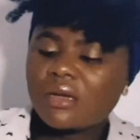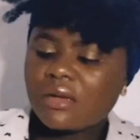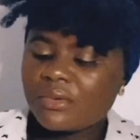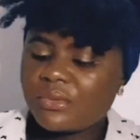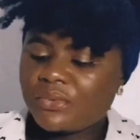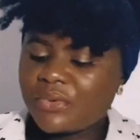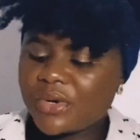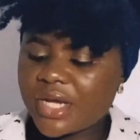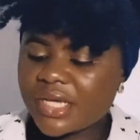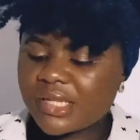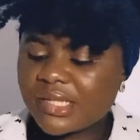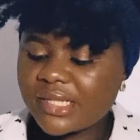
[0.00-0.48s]

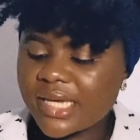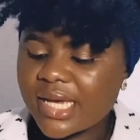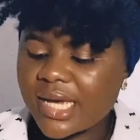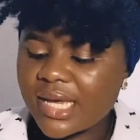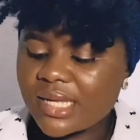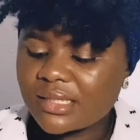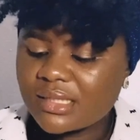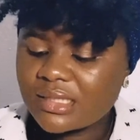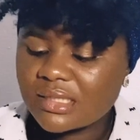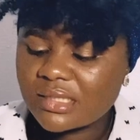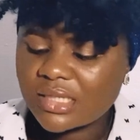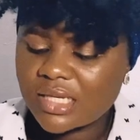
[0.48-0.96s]

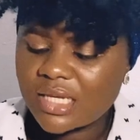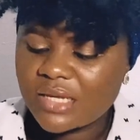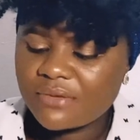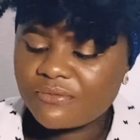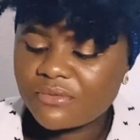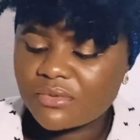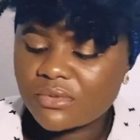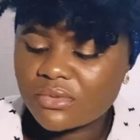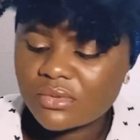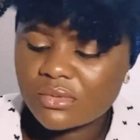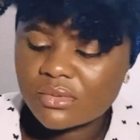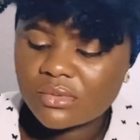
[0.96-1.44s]
Radiant
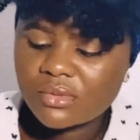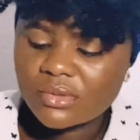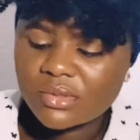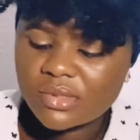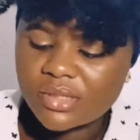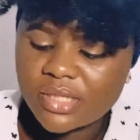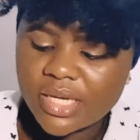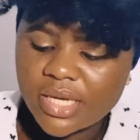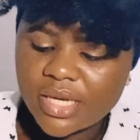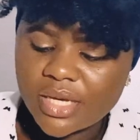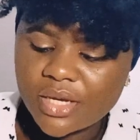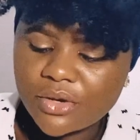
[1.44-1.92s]
Even
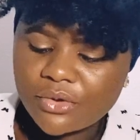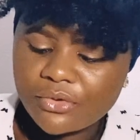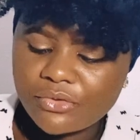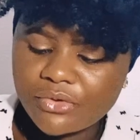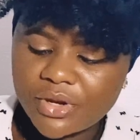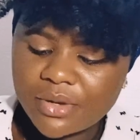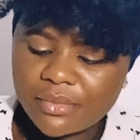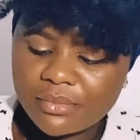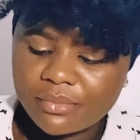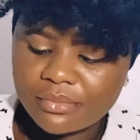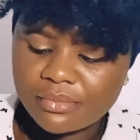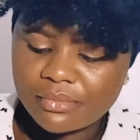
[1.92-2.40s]
Day
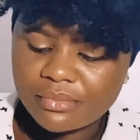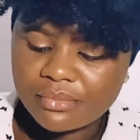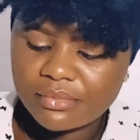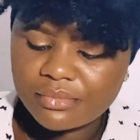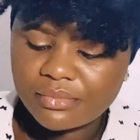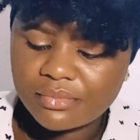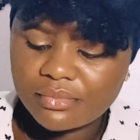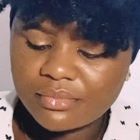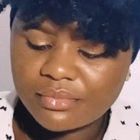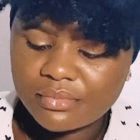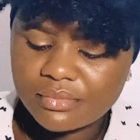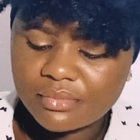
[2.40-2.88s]
Cream,
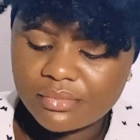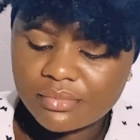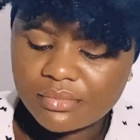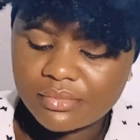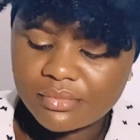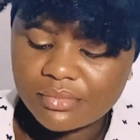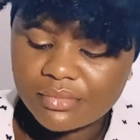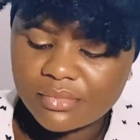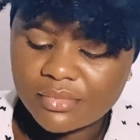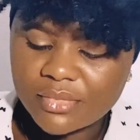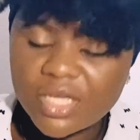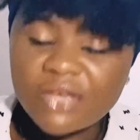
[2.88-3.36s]

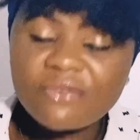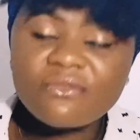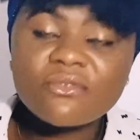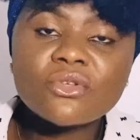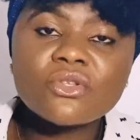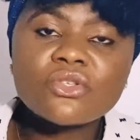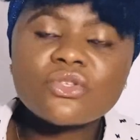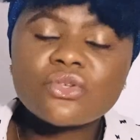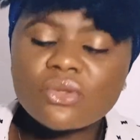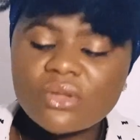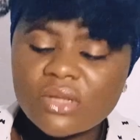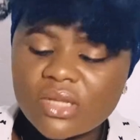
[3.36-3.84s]

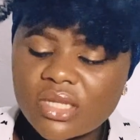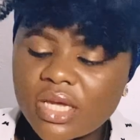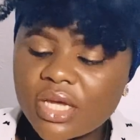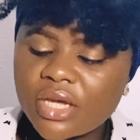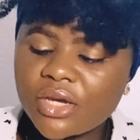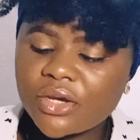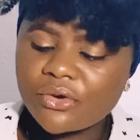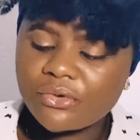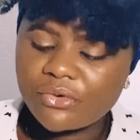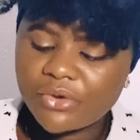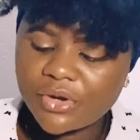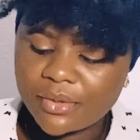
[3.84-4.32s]
Even Tone
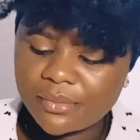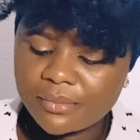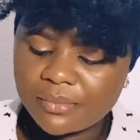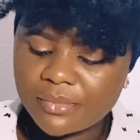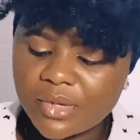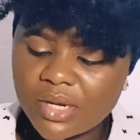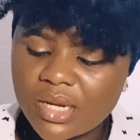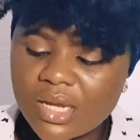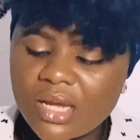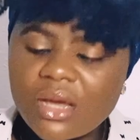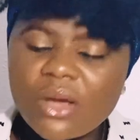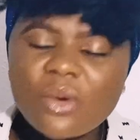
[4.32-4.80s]
Day Cream
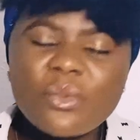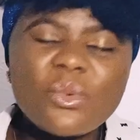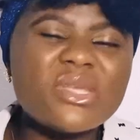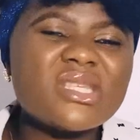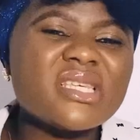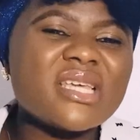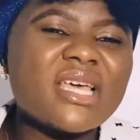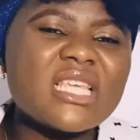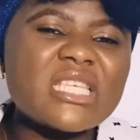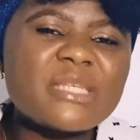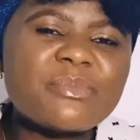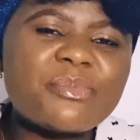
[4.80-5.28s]

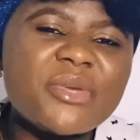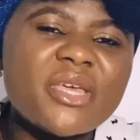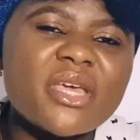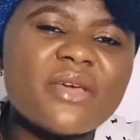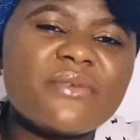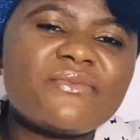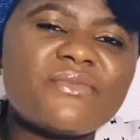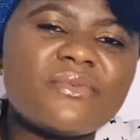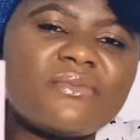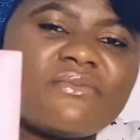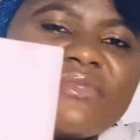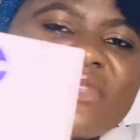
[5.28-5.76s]
with
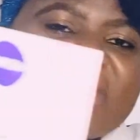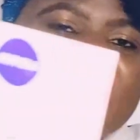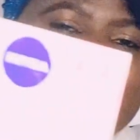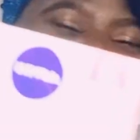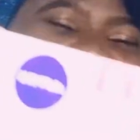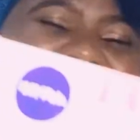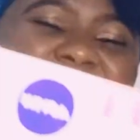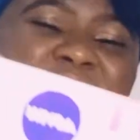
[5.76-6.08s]
SPF 15.